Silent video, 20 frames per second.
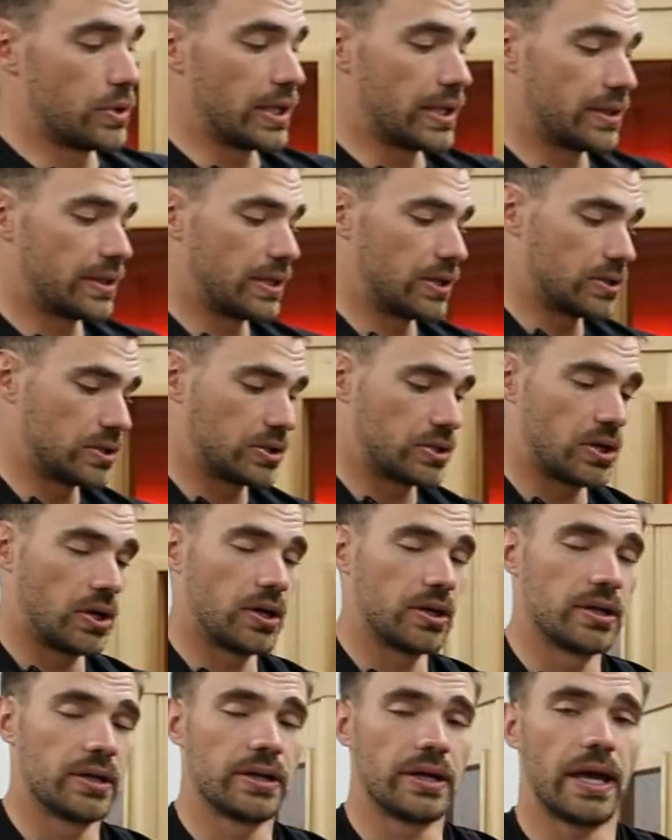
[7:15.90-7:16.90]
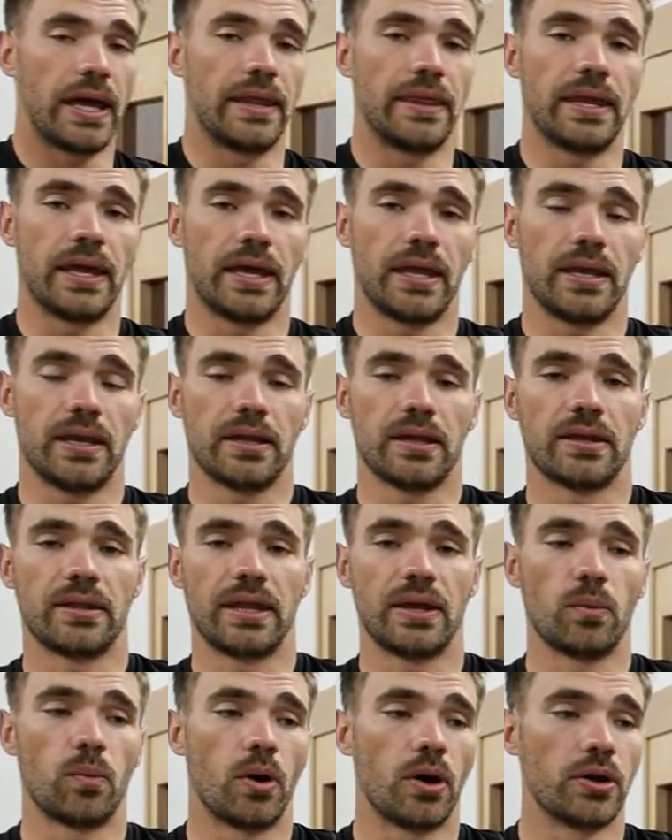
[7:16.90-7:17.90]
get their sauna and then
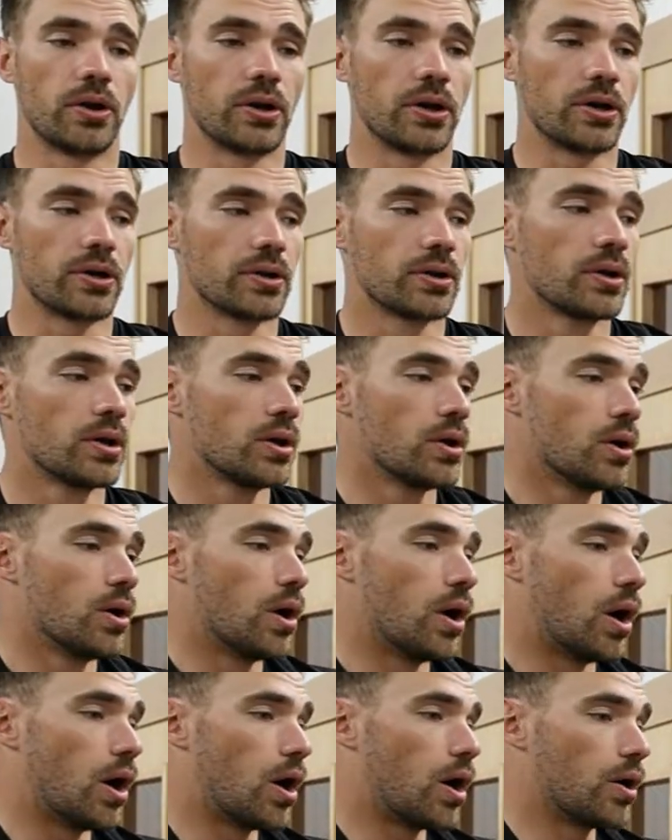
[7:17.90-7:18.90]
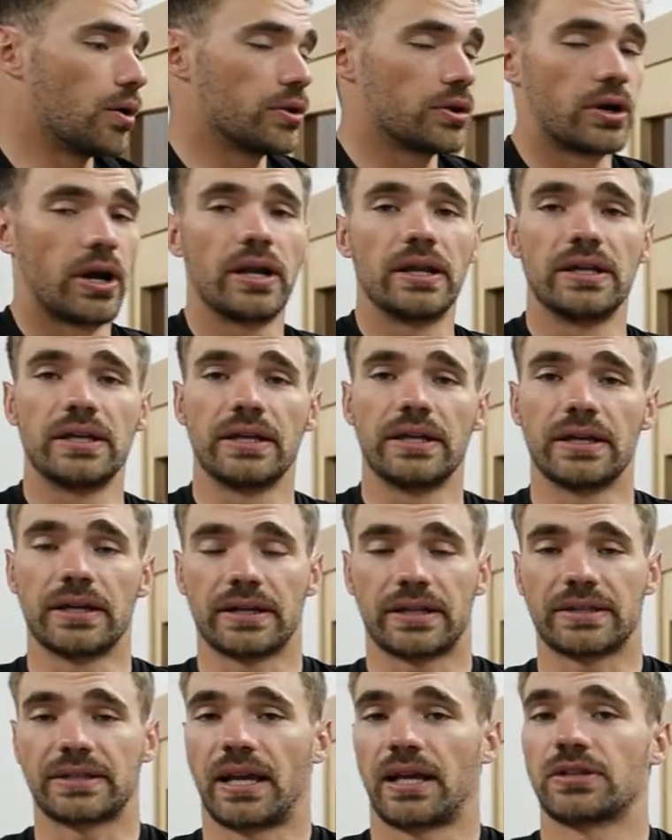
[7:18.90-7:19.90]
they wonder, are there any
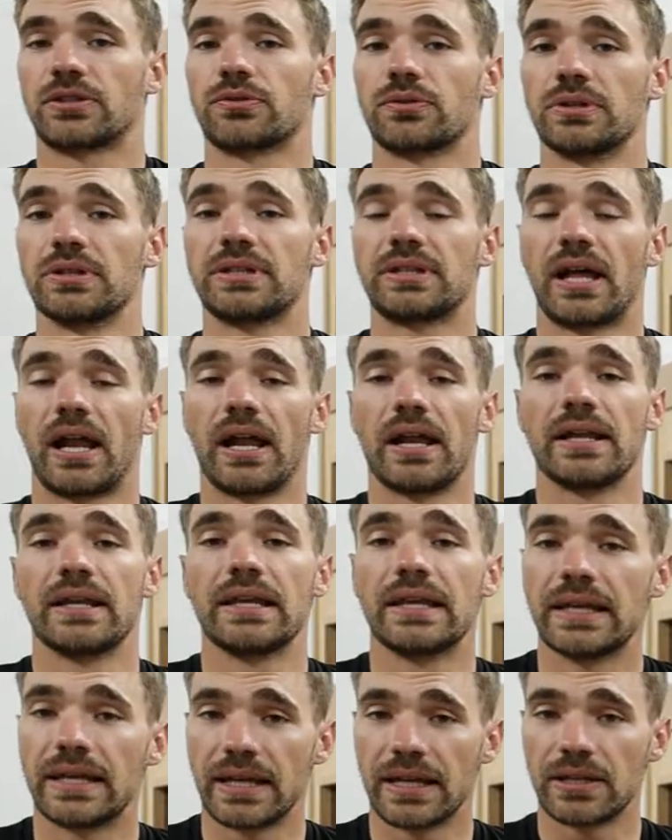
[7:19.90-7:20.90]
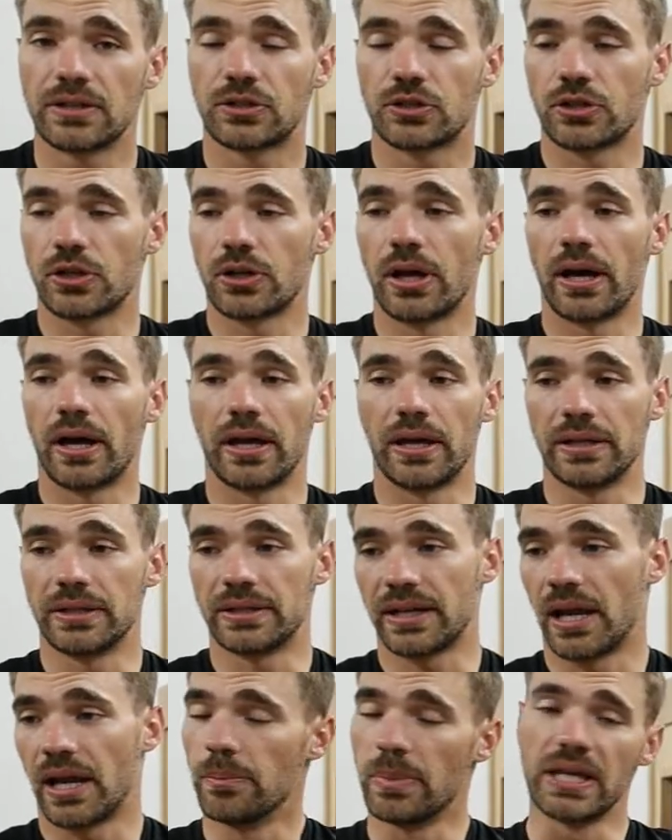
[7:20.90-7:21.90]
accessories that I needed?
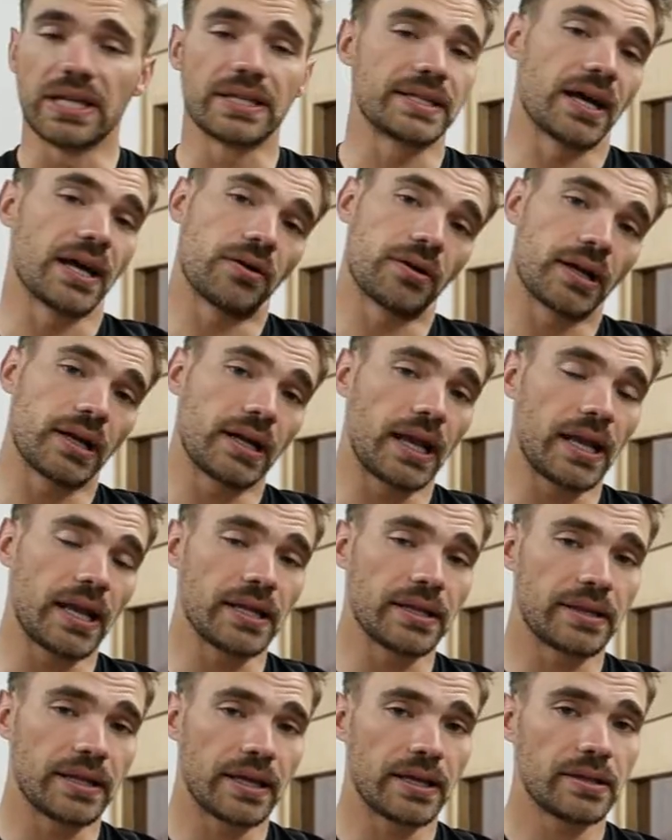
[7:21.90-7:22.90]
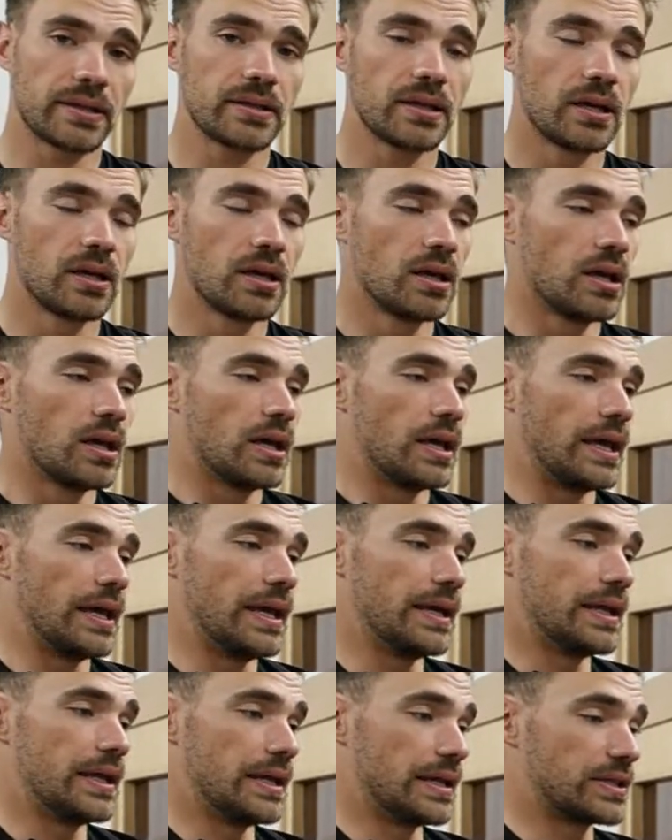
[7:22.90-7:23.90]
Did I miss out on anything?
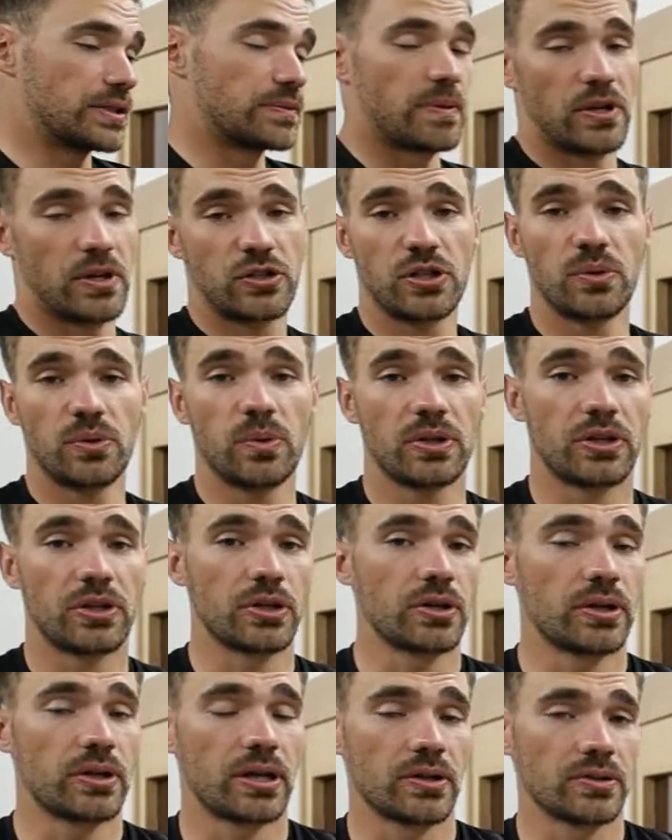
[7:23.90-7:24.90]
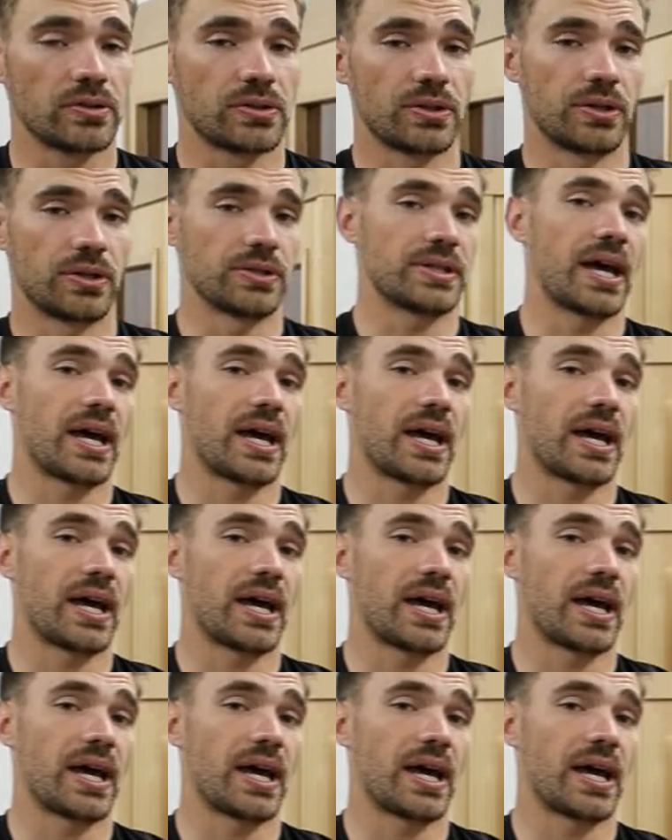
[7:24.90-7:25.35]
And especially with the Good Health Saunas